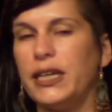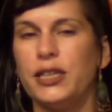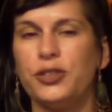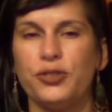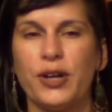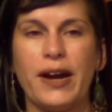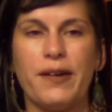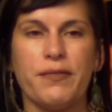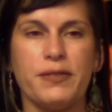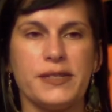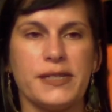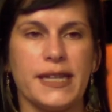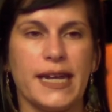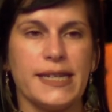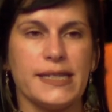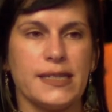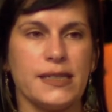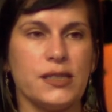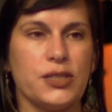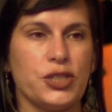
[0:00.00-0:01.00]
a driver's
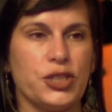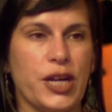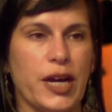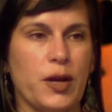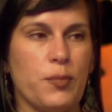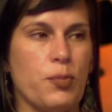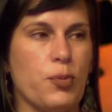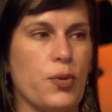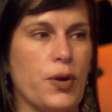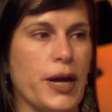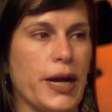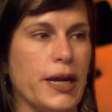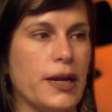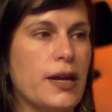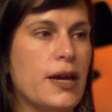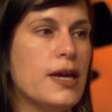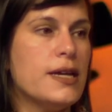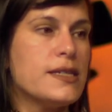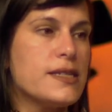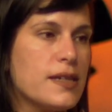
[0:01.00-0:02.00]
license checkpoint.
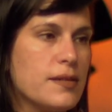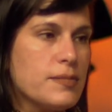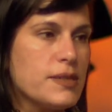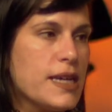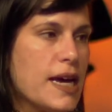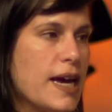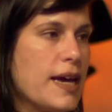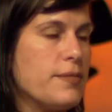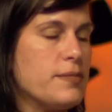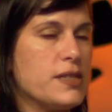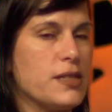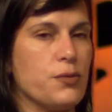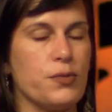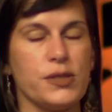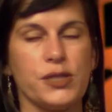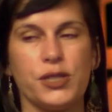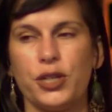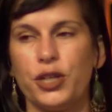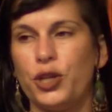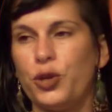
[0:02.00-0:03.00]
Sometimes it
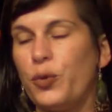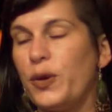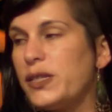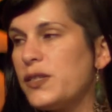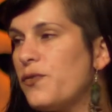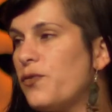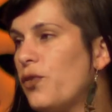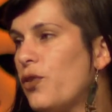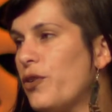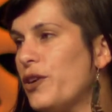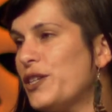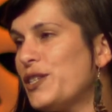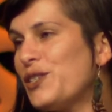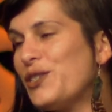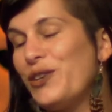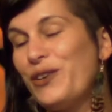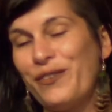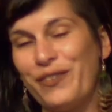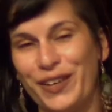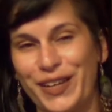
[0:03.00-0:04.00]
was the U.S. Forest
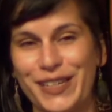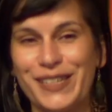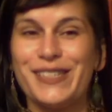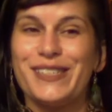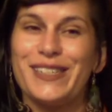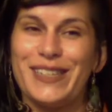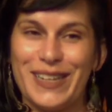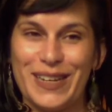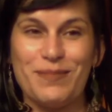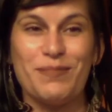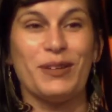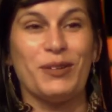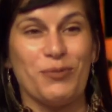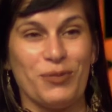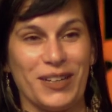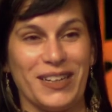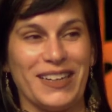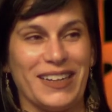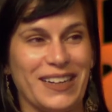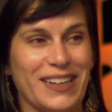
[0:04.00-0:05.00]
Service,
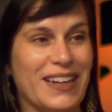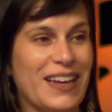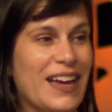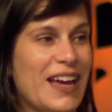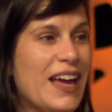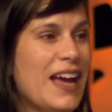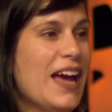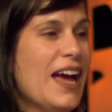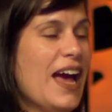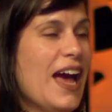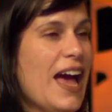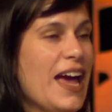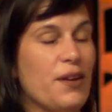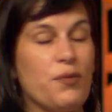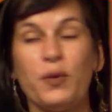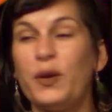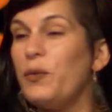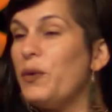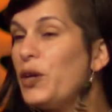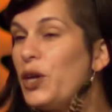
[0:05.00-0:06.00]
really.
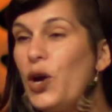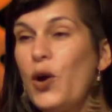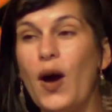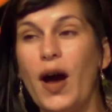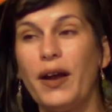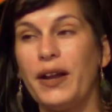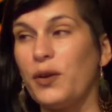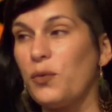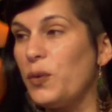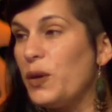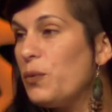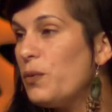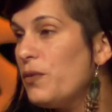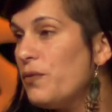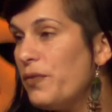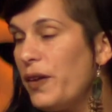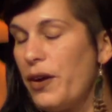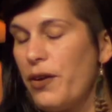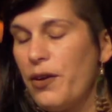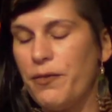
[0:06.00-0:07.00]
And we would go out and we would
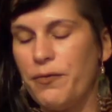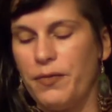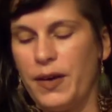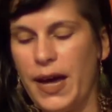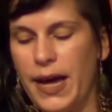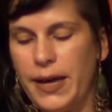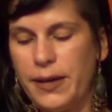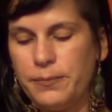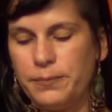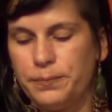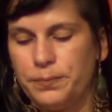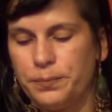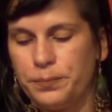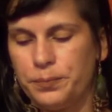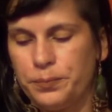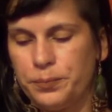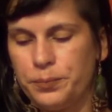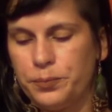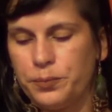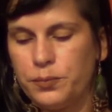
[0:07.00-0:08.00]
verify.
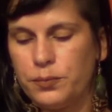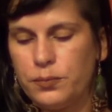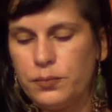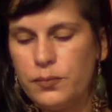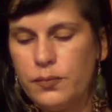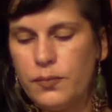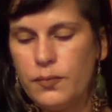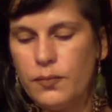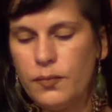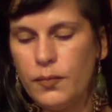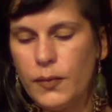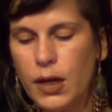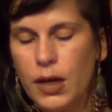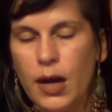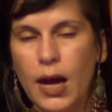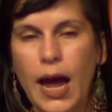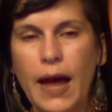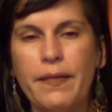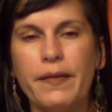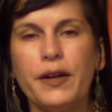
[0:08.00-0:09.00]

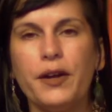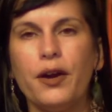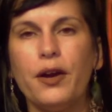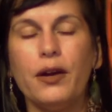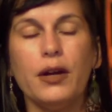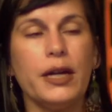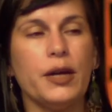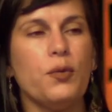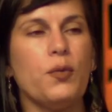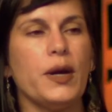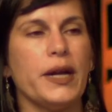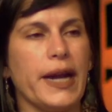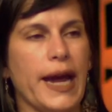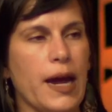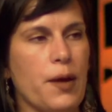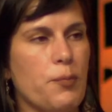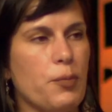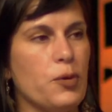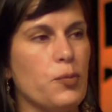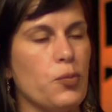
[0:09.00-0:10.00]
And then early one
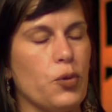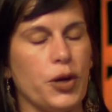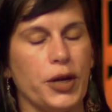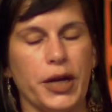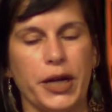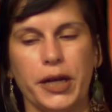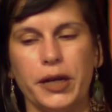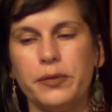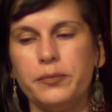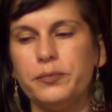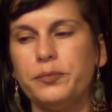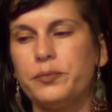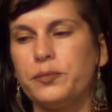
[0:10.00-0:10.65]
April morning,